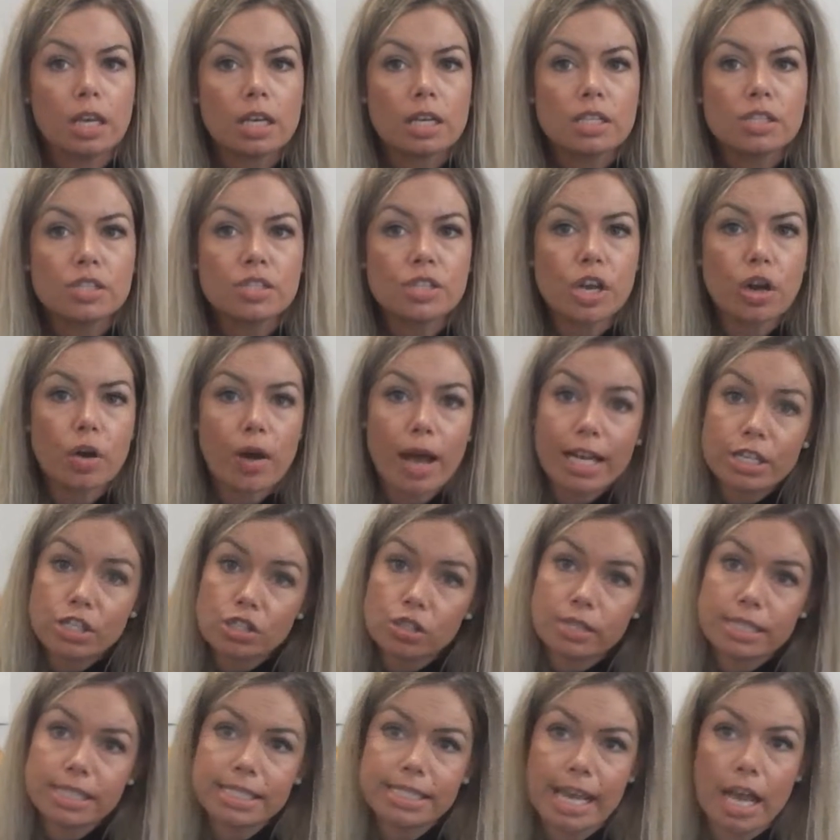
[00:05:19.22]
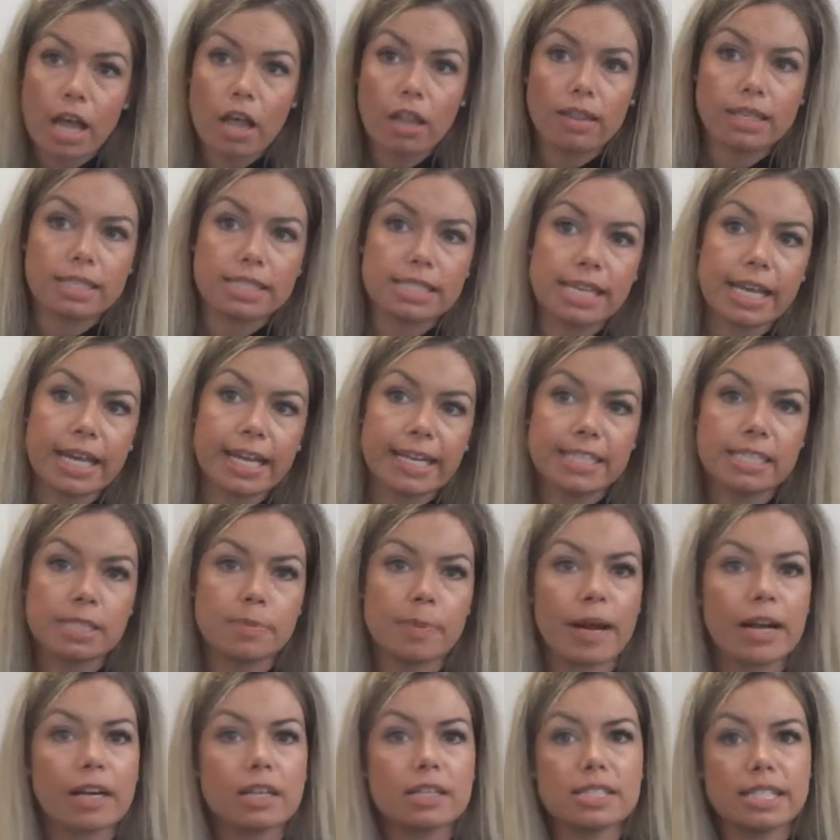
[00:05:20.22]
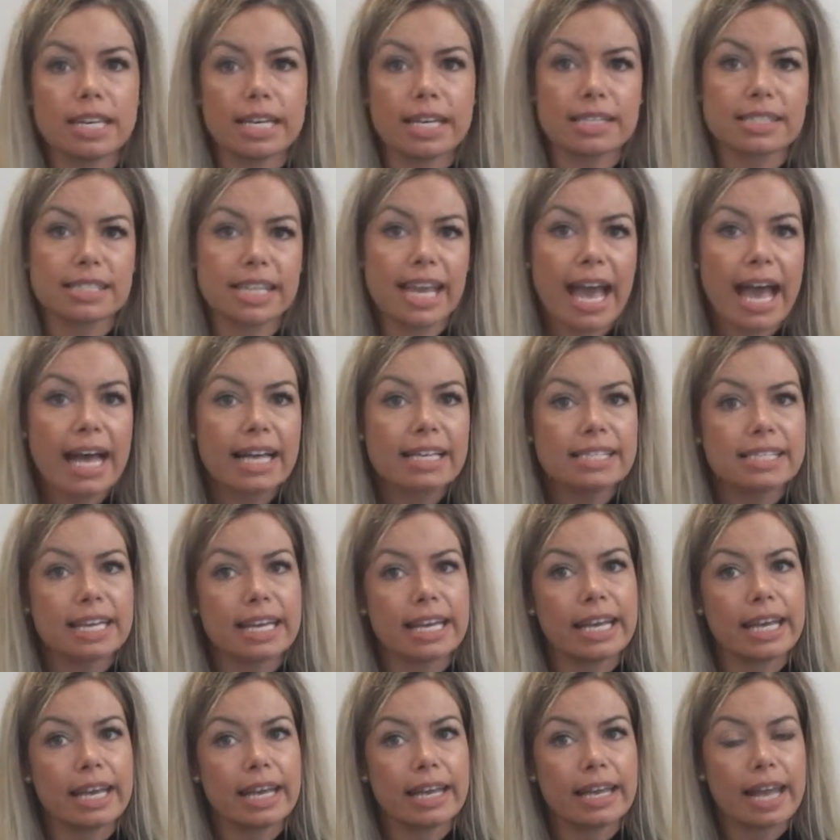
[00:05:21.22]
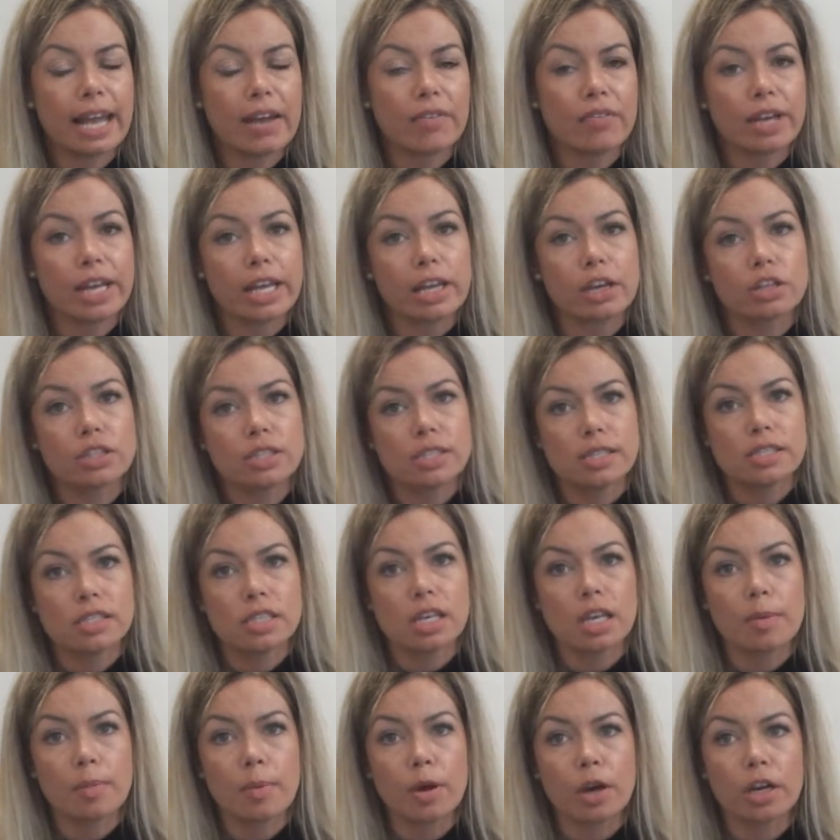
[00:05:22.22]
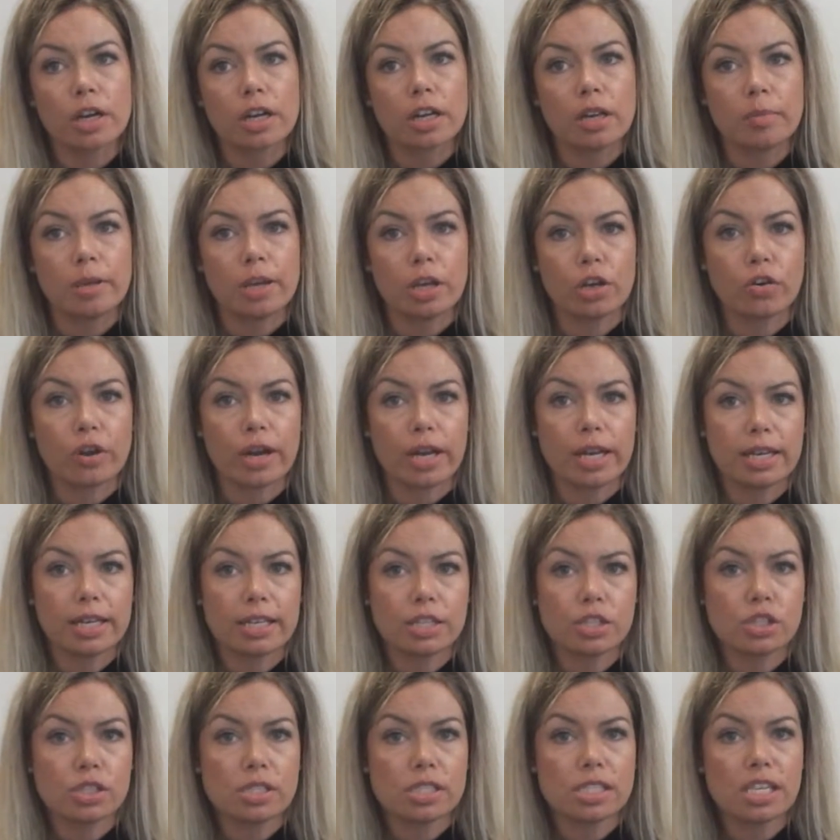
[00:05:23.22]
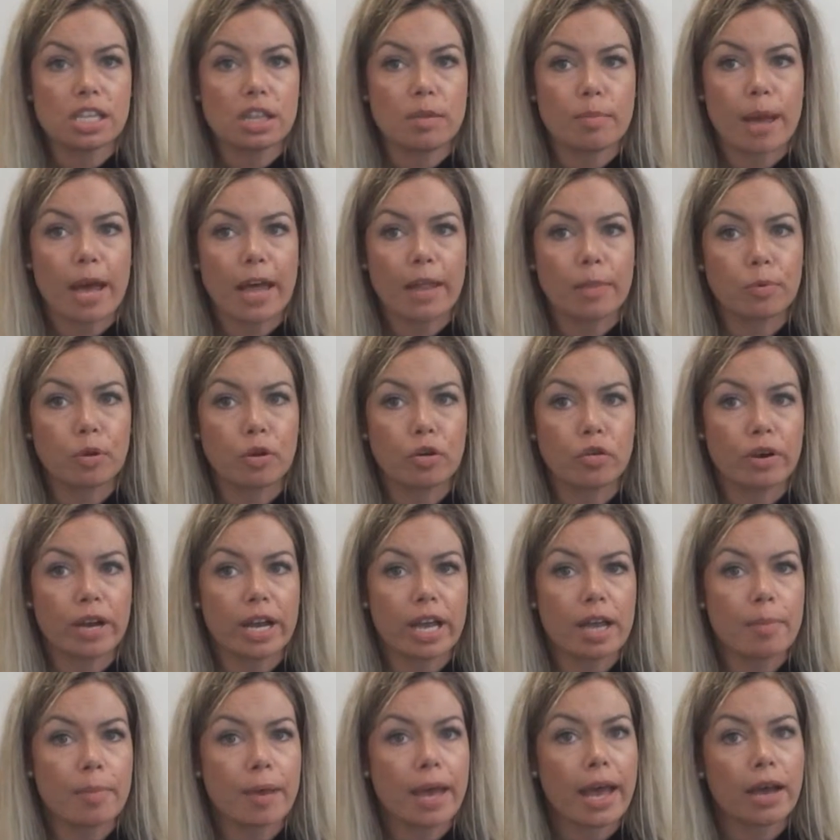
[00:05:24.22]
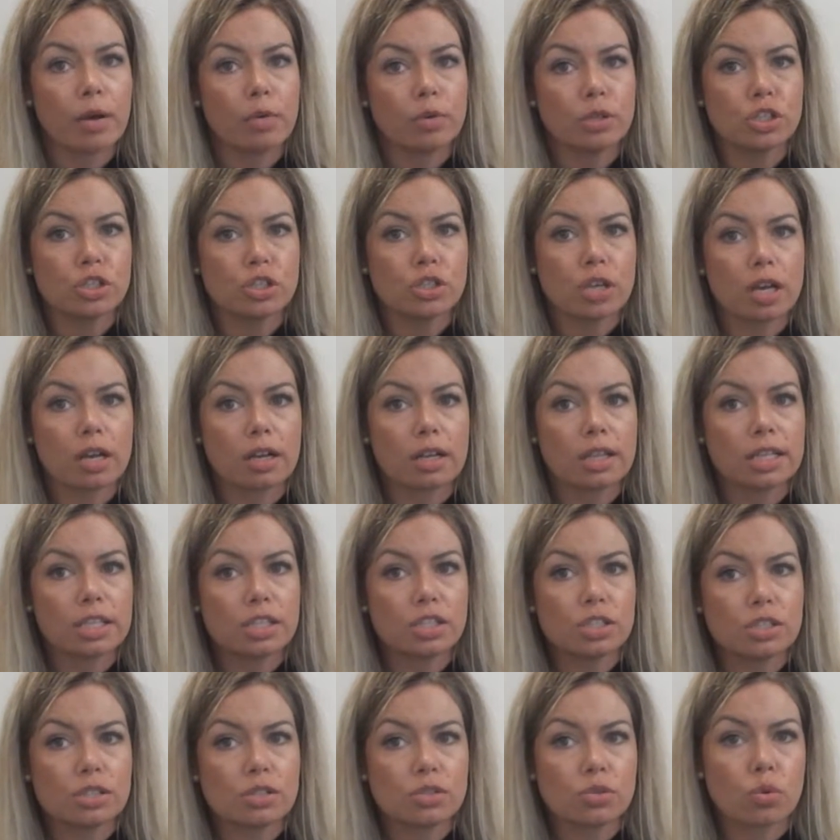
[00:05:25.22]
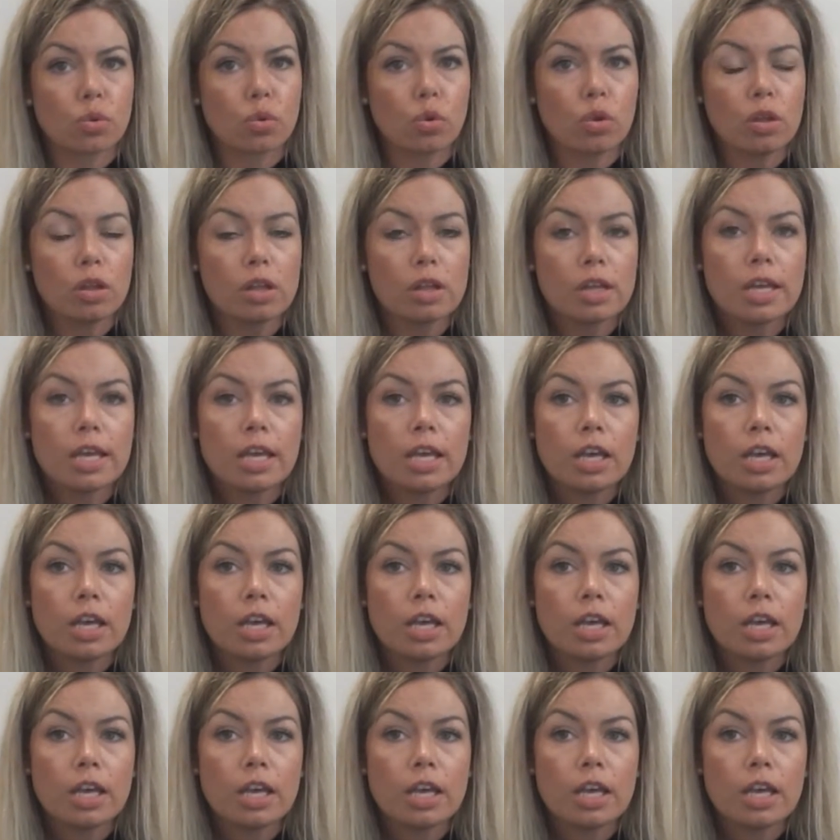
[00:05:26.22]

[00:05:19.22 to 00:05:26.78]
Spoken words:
So as you can tell, the TI-Nspire CX CAS and Navigator system are going to be a great addition to the math program at Wichita Collegiate School.